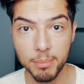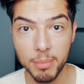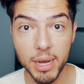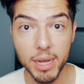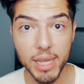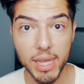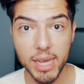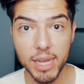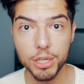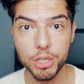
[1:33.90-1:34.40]

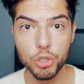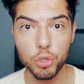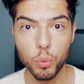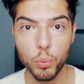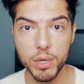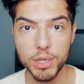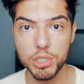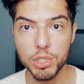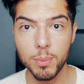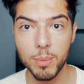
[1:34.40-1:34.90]
my actual
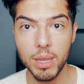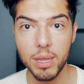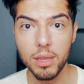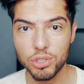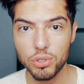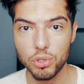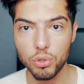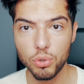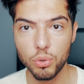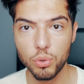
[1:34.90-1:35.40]
resume
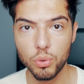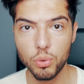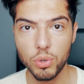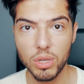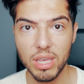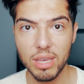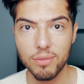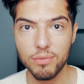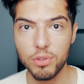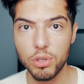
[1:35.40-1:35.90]
to
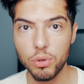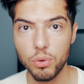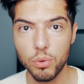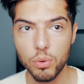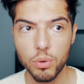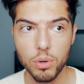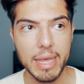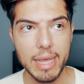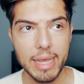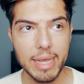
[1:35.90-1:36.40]
give
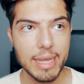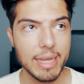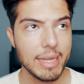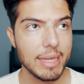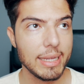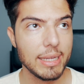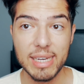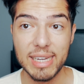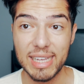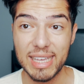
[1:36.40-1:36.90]
you
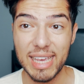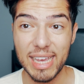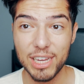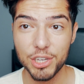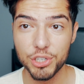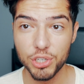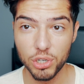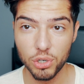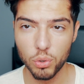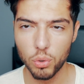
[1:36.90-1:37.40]
a
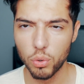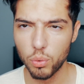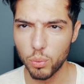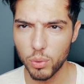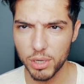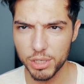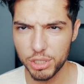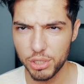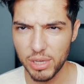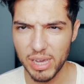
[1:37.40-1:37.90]
indication on
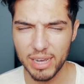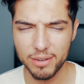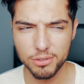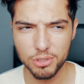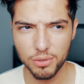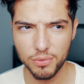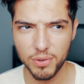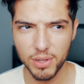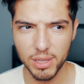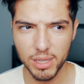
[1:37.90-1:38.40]
what you have
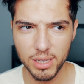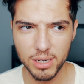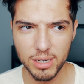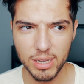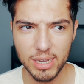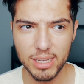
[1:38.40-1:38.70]
to fill in.